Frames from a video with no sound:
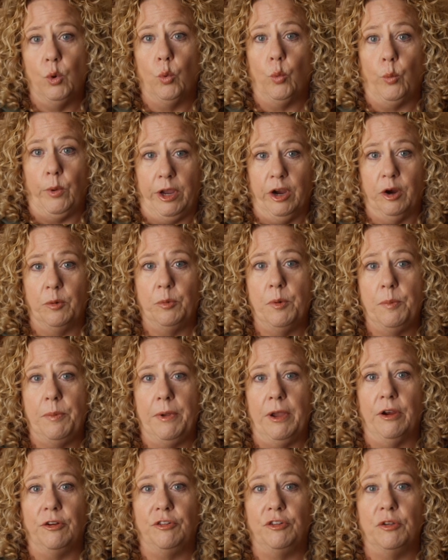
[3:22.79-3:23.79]
we are
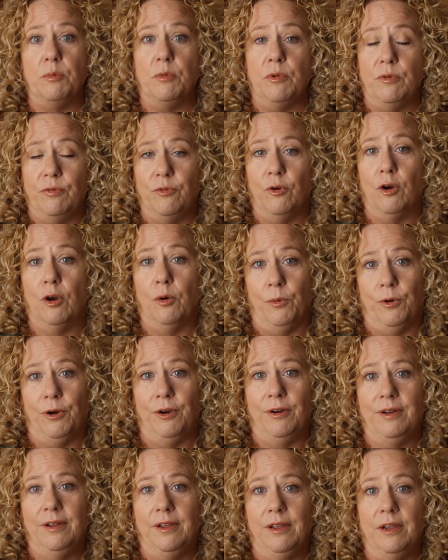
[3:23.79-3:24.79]
prepared to move
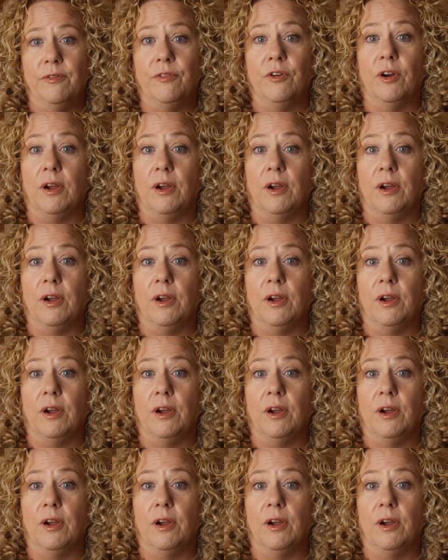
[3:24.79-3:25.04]
forward for